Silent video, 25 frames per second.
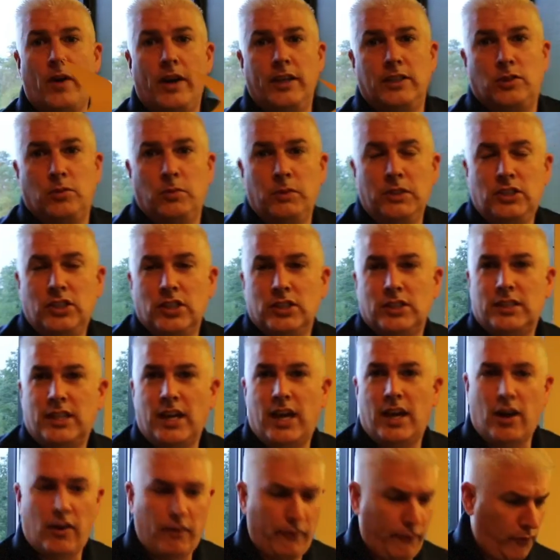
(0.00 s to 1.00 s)
right, so we just
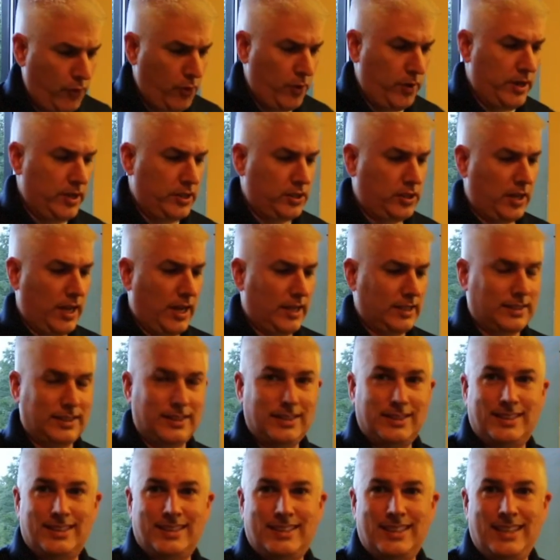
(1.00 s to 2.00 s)
got our food, and as you guys
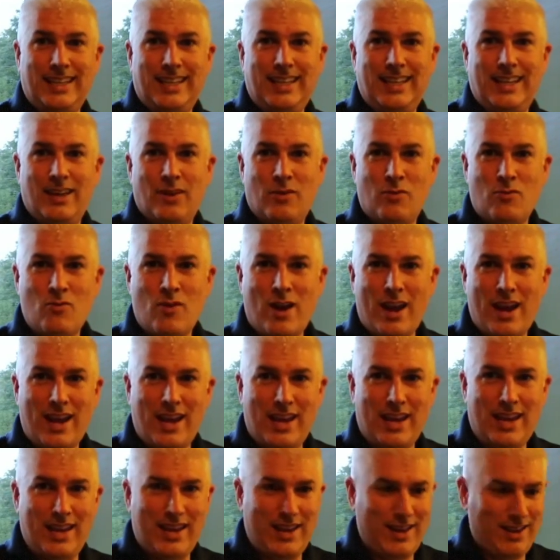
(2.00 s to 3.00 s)
can see
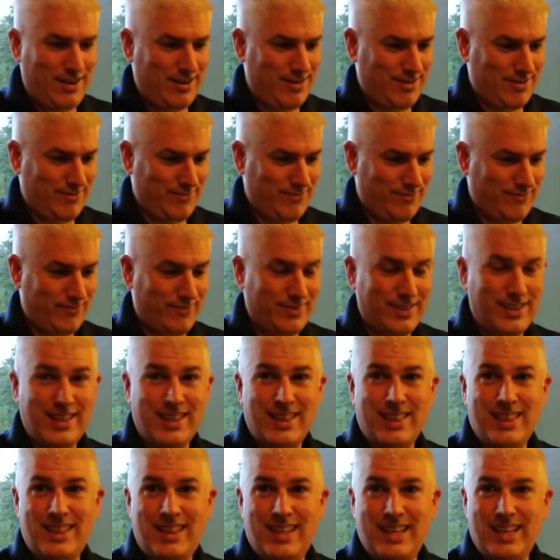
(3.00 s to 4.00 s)
right here,
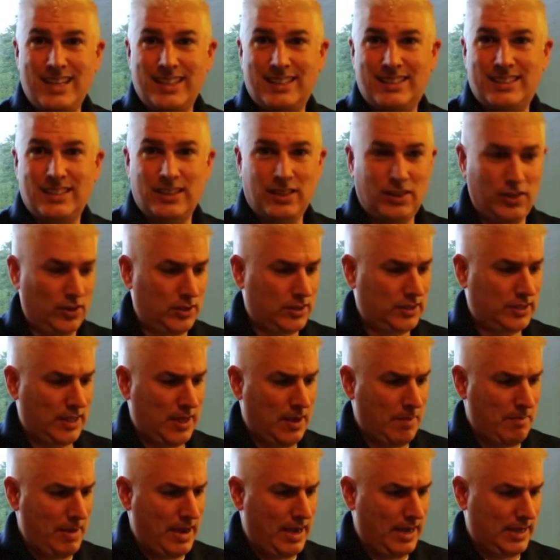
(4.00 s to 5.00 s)
this looks
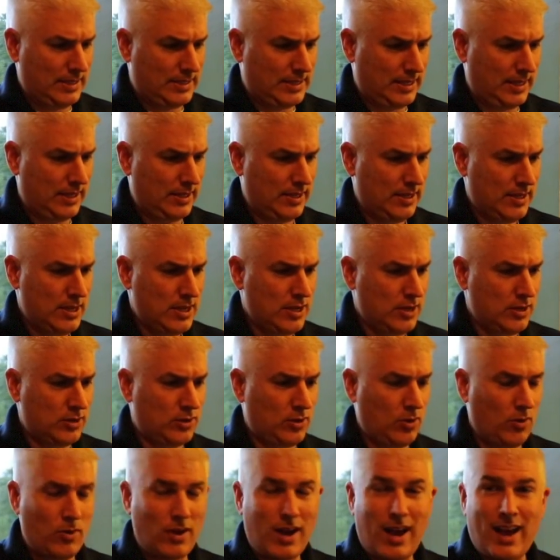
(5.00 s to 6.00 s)
amazing.
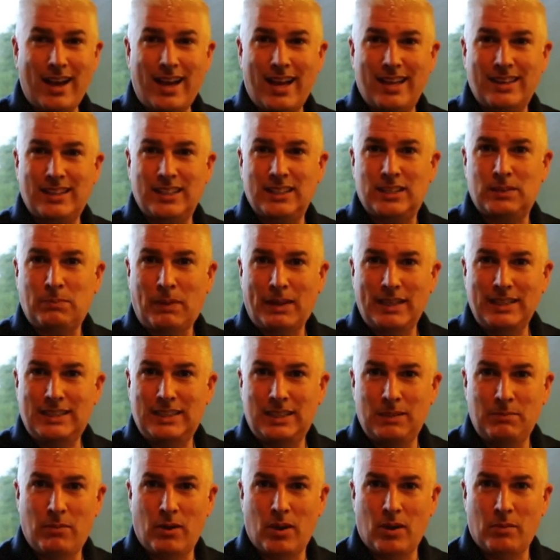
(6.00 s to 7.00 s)
So I got the
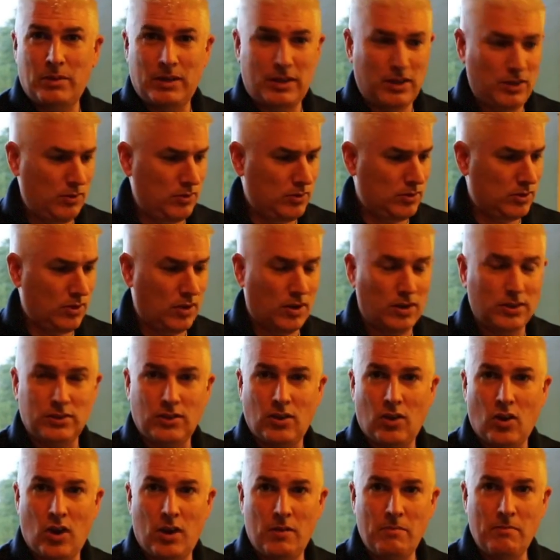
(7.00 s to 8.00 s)
spicy barbecue
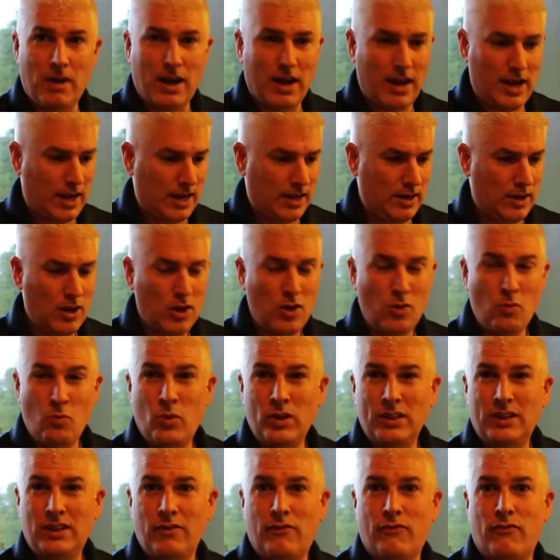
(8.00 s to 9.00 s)
sauce on mine
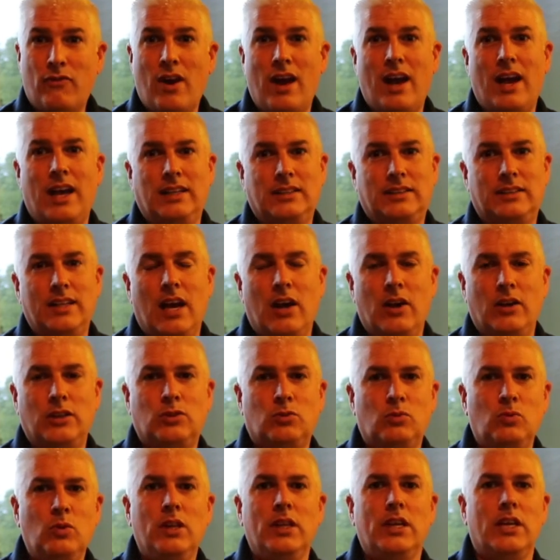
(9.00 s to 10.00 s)
with the fries. Now
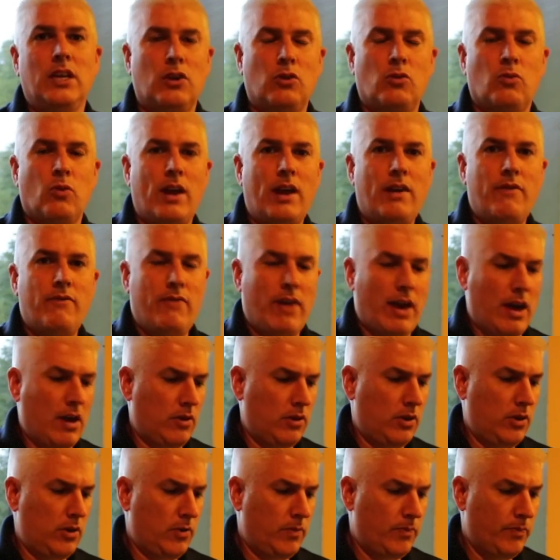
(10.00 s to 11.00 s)
it's really a great
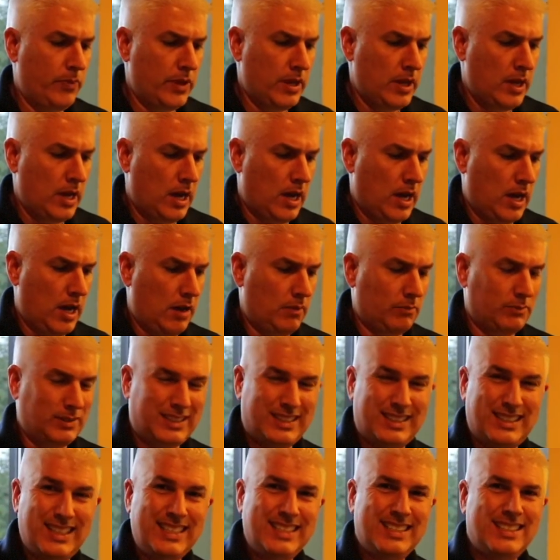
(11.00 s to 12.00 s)
value, um,
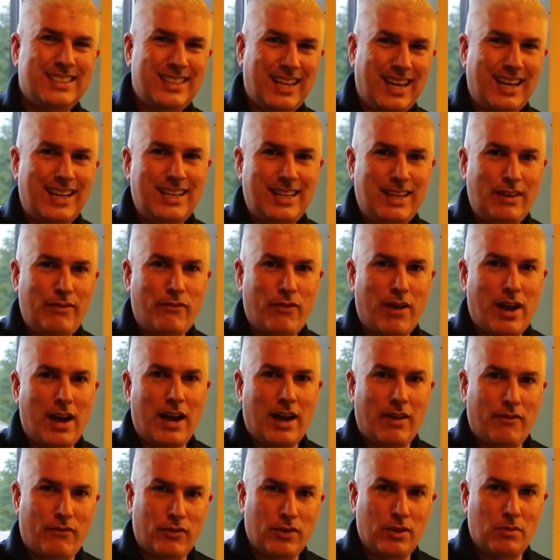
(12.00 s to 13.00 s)

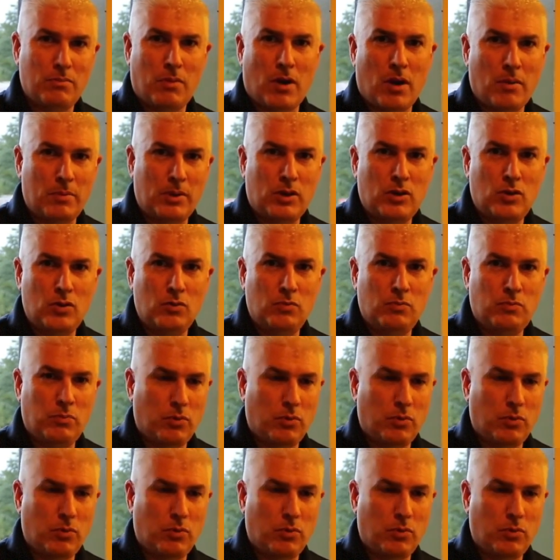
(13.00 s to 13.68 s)
$6.95 for the barbecue